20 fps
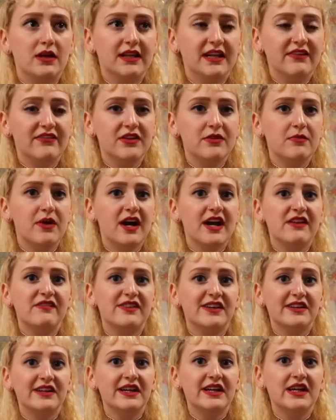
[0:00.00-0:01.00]
Given by a
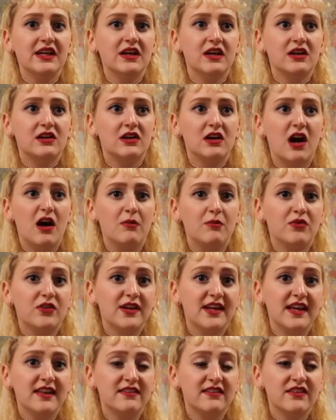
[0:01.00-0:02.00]
very
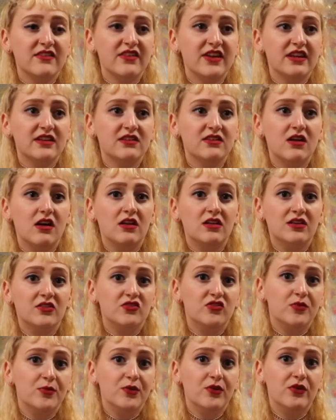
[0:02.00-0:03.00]
comprehensive and
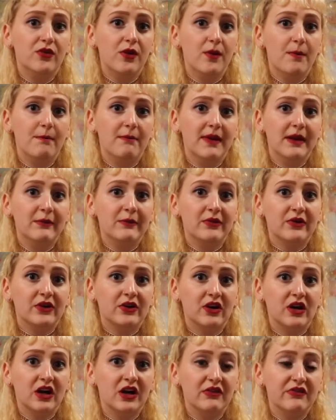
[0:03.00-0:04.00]
knowledgeable
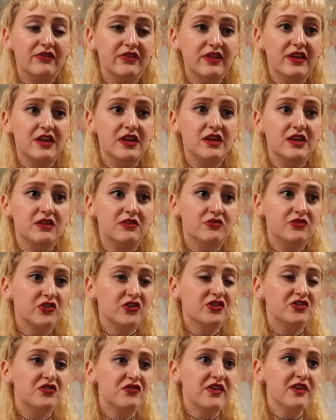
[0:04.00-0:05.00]
member of the
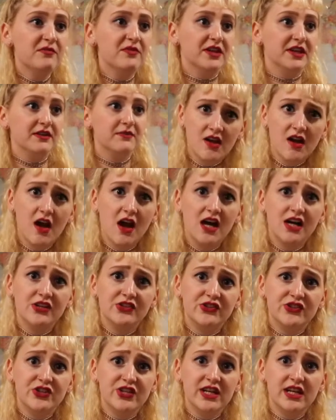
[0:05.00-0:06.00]
church family.
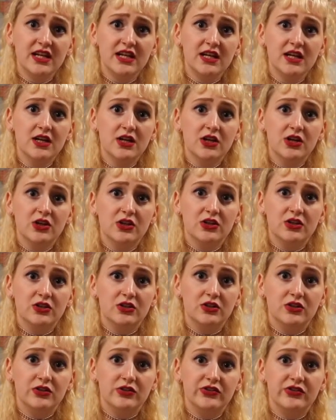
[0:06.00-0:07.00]
She
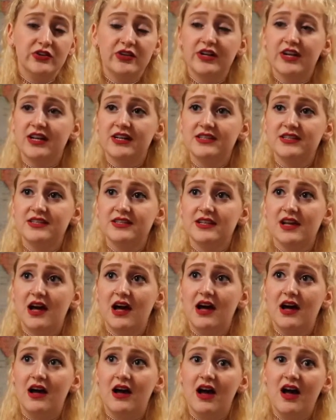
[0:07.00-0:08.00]
took us
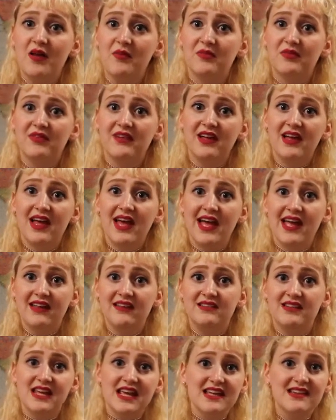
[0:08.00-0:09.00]
up
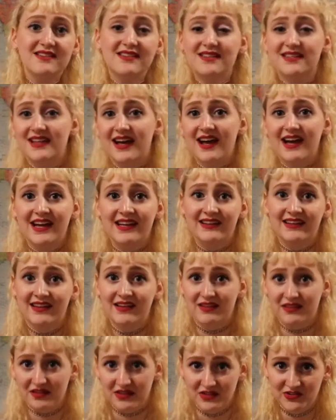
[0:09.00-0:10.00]
and inside the
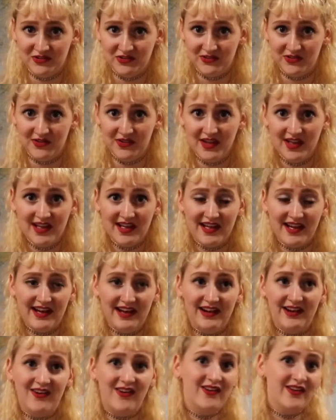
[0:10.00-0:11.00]
cathedral
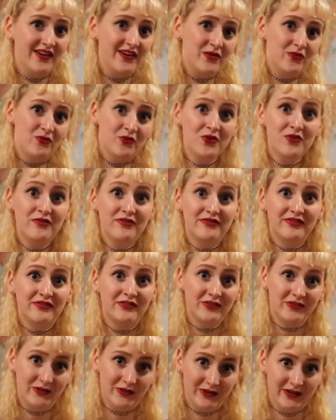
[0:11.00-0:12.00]
on a roof
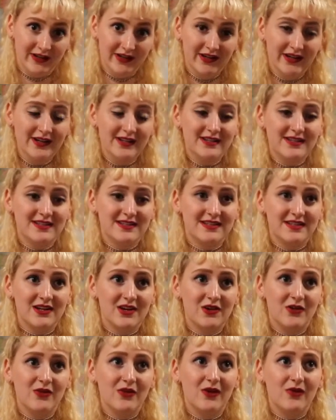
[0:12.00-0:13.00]
tour.
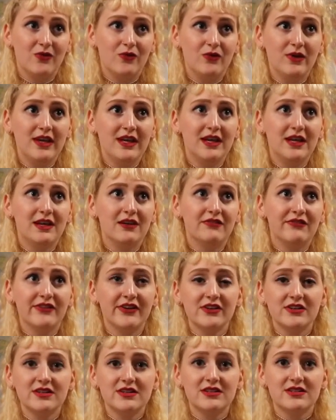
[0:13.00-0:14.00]
So we
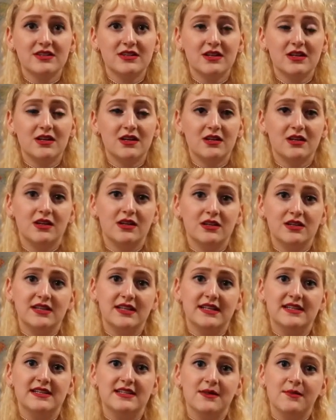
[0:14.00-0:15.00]
first
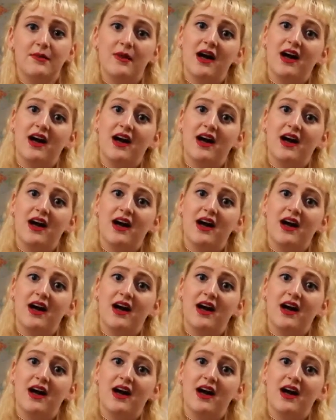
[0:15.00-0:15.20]
did some